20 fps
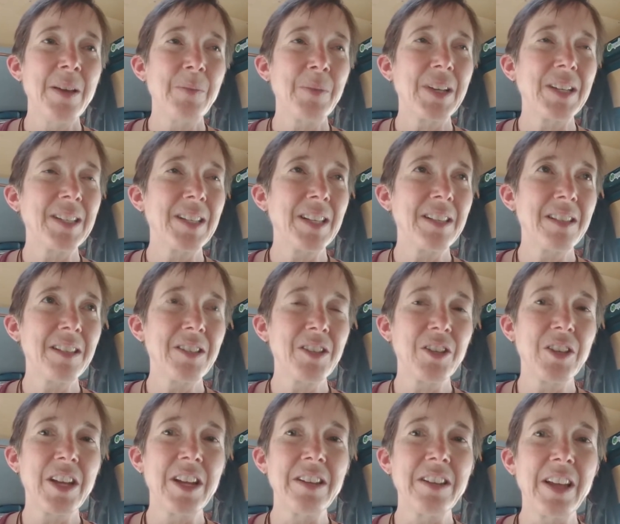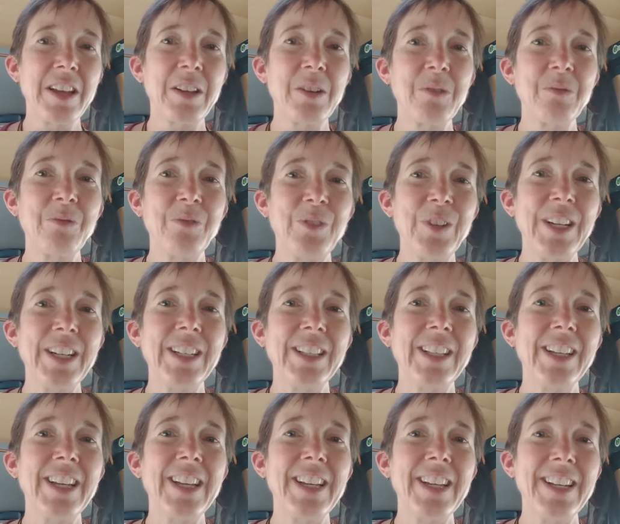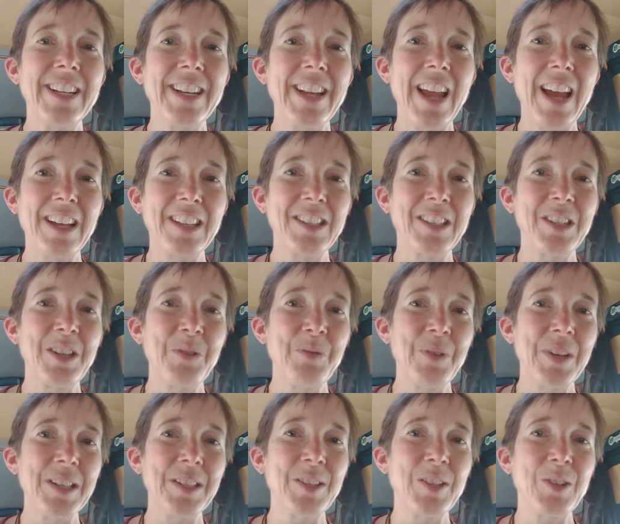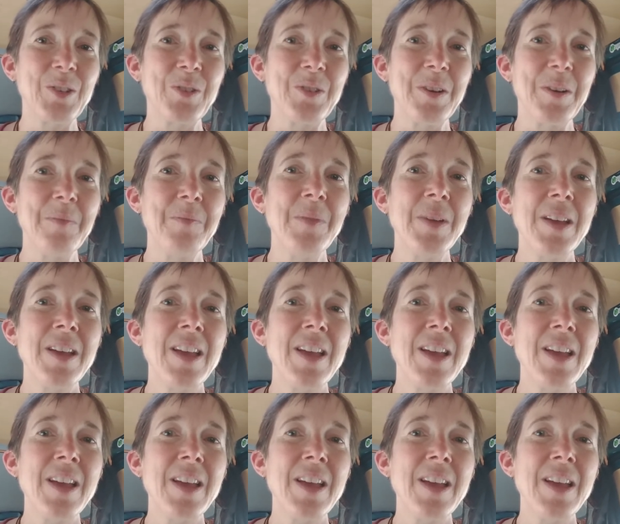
because this is looking like a really nasty windstorm.